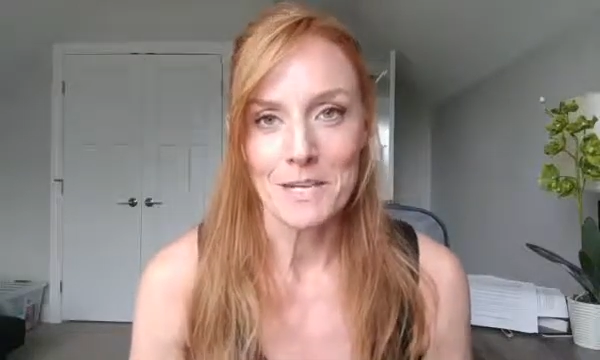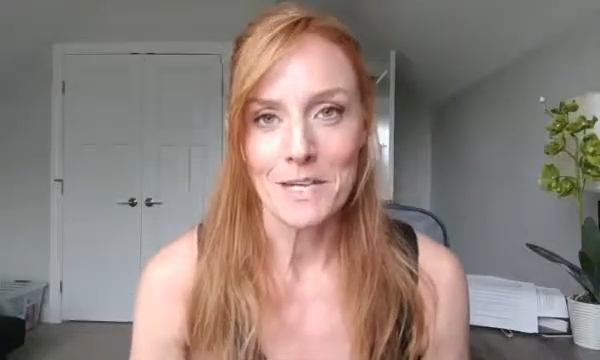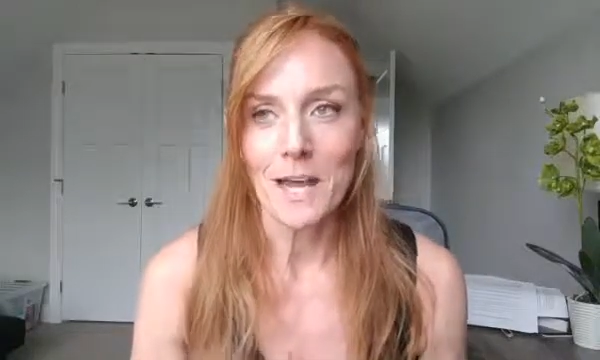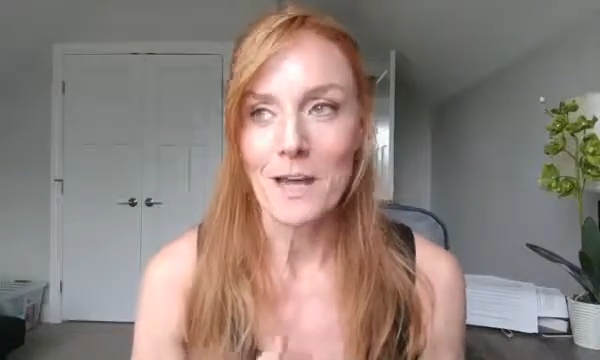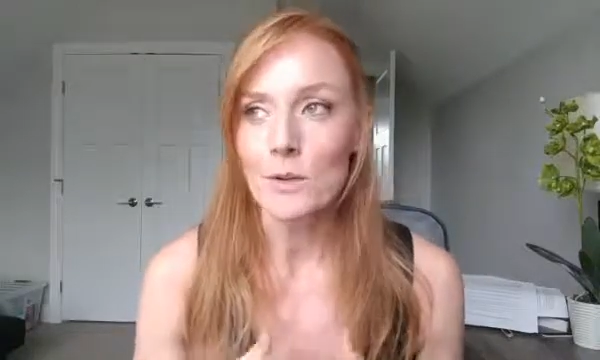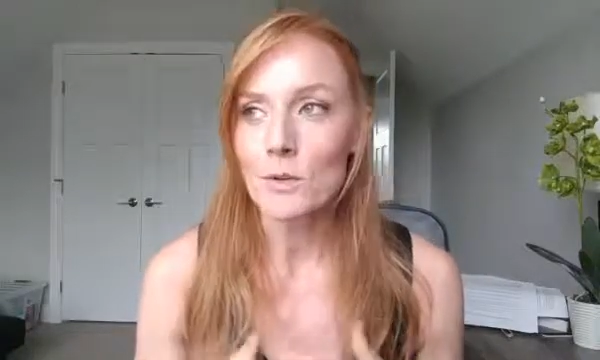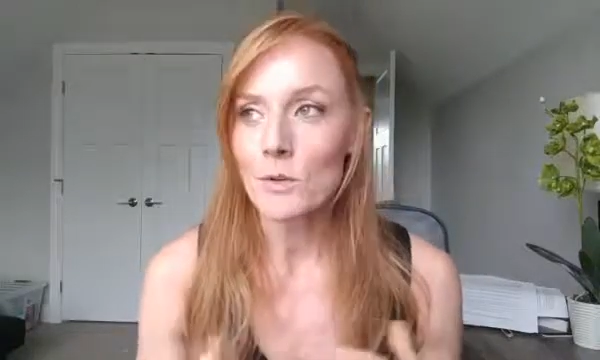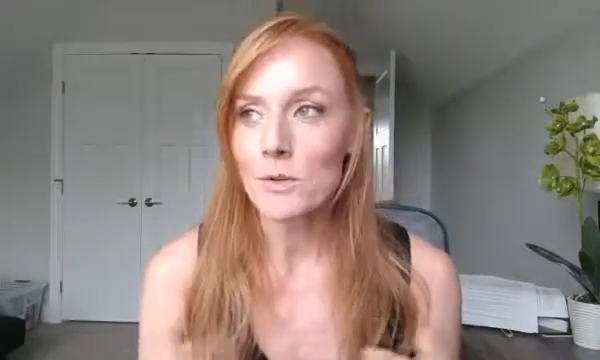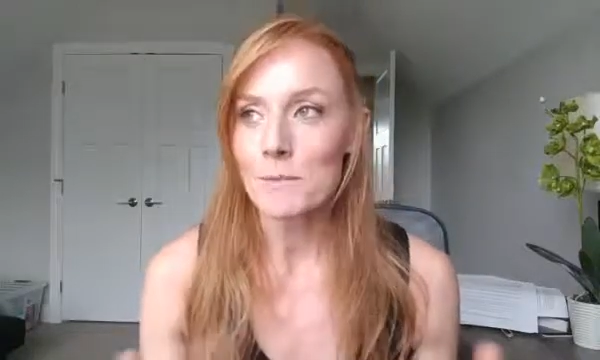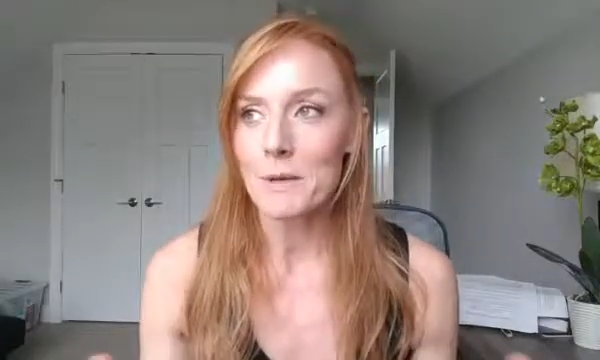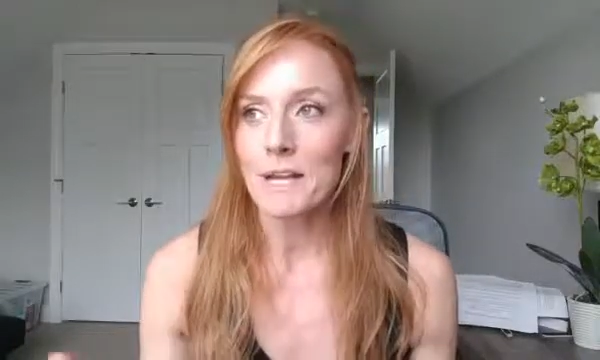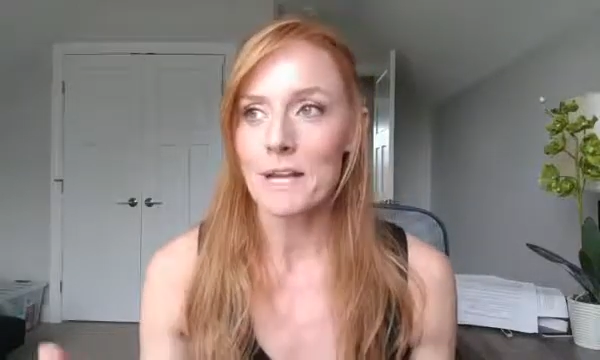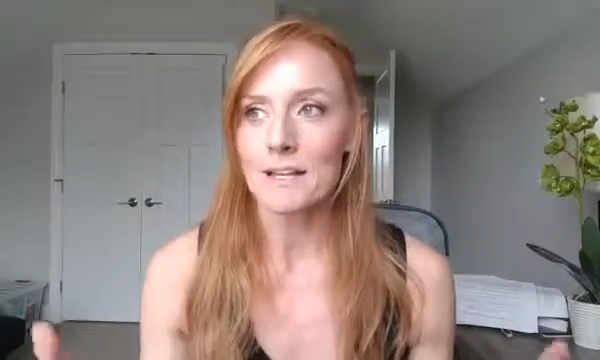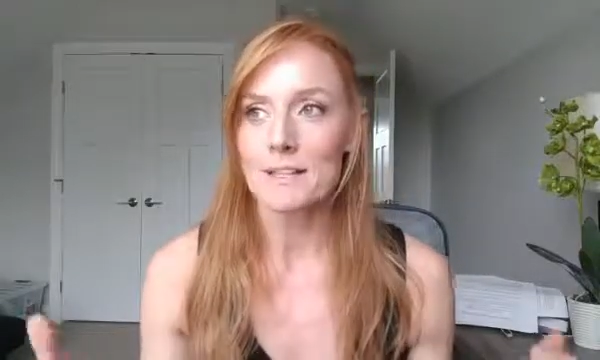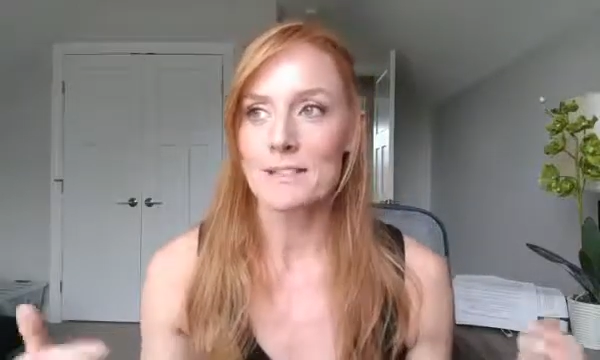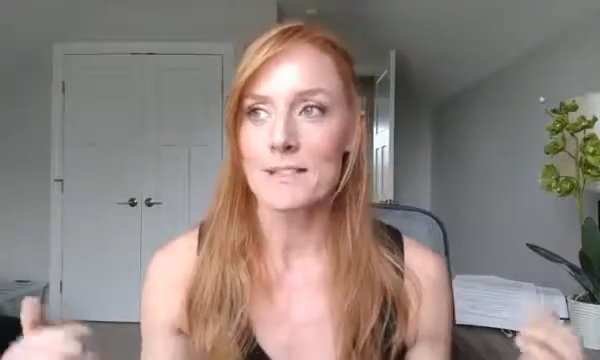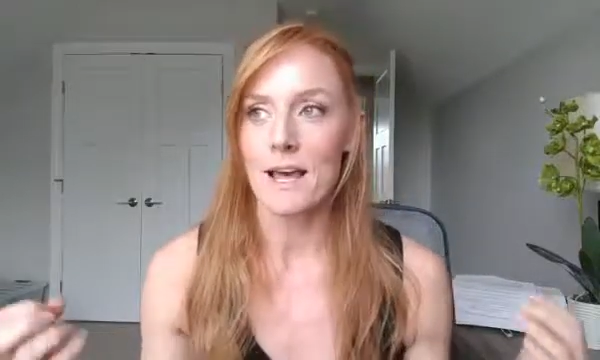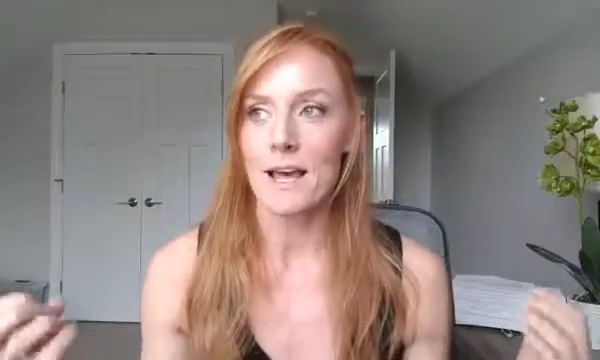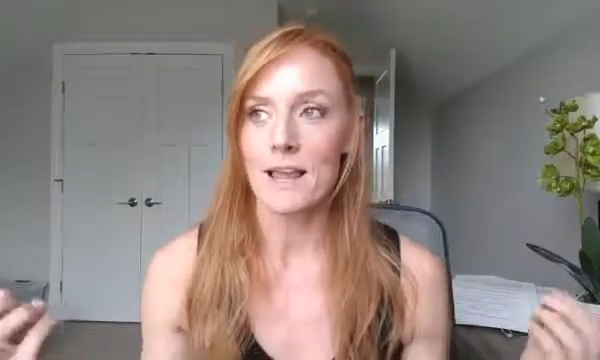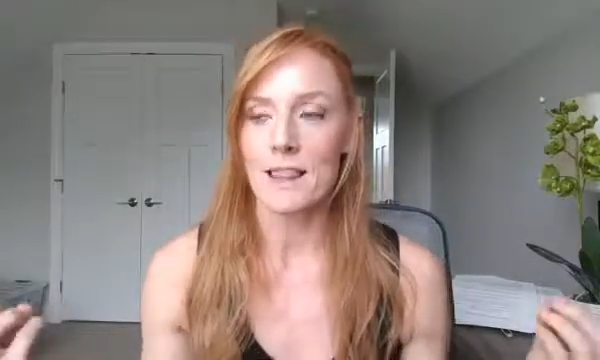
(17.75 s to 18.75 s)
not only
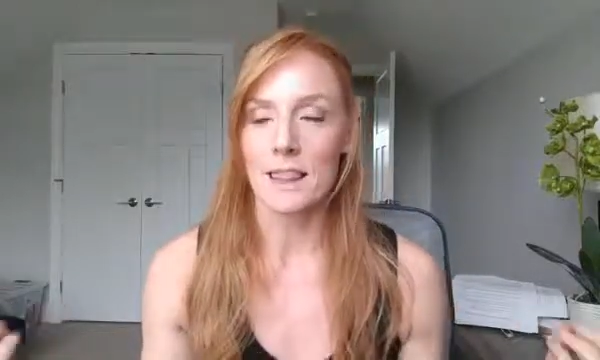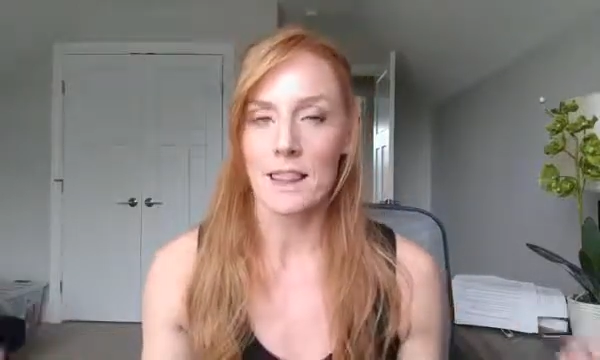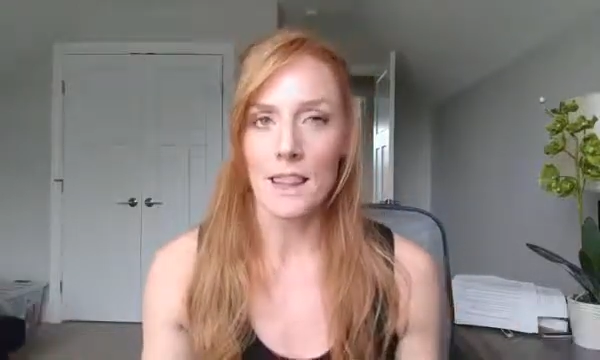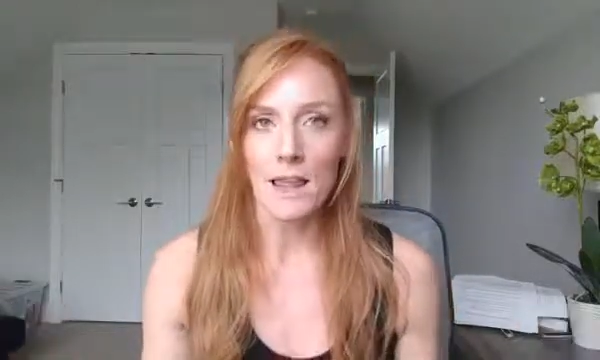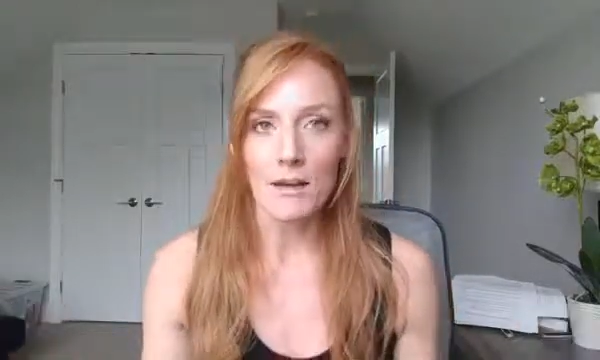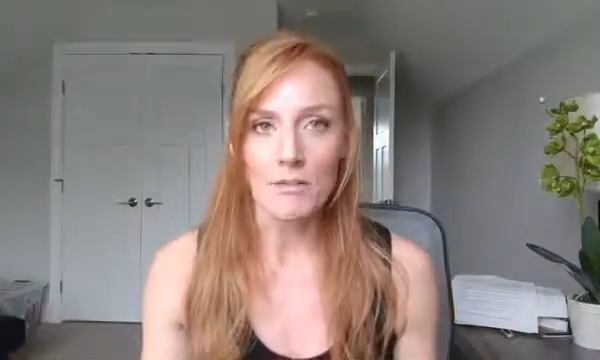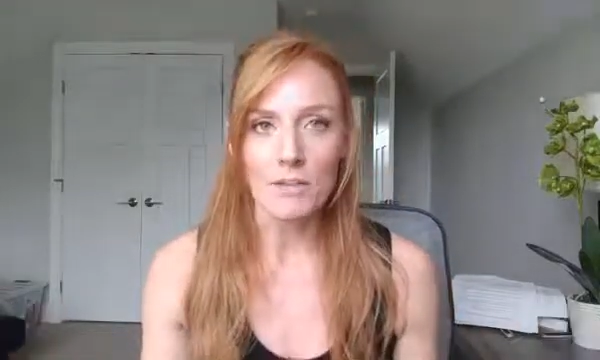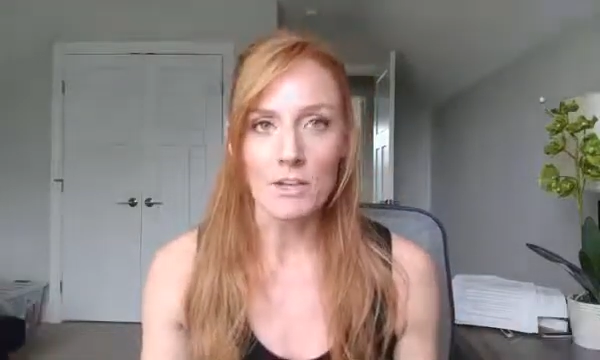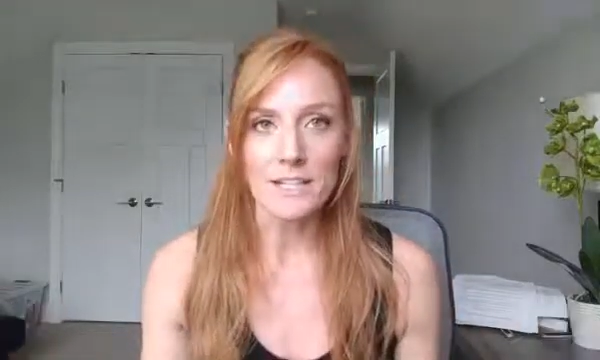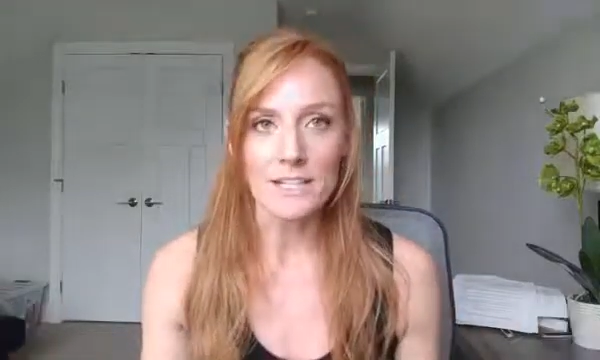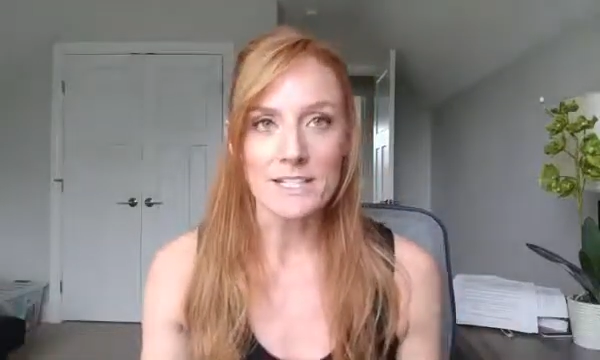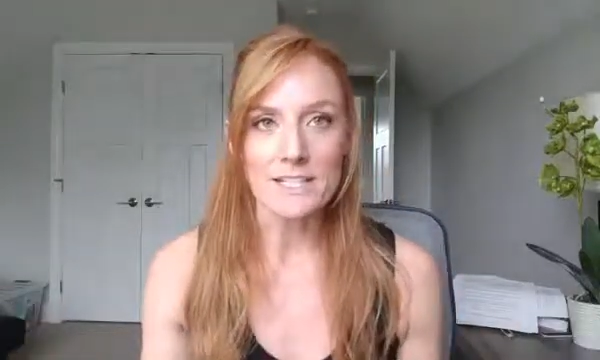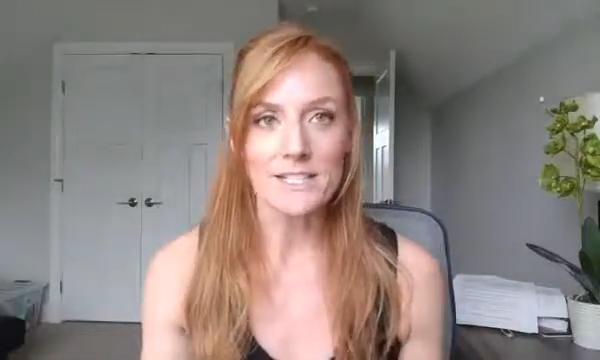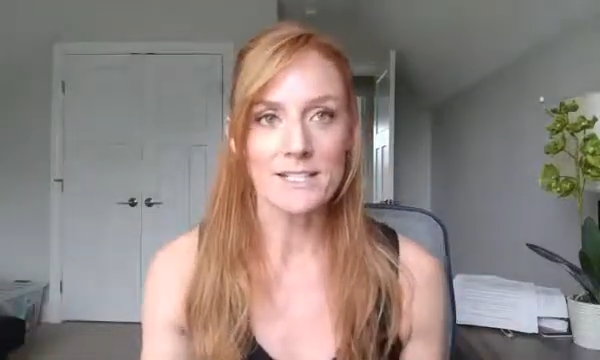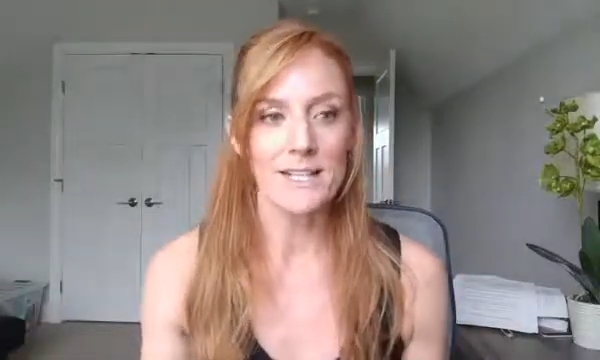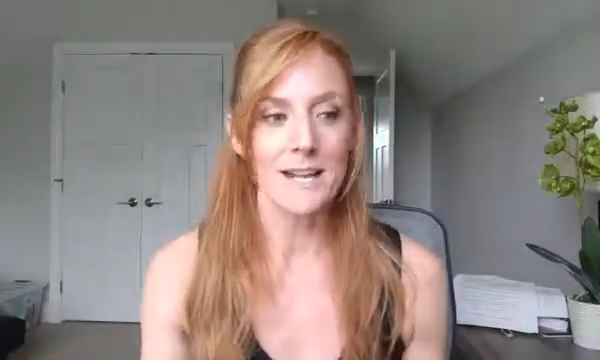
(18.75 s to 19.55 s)
because I love it,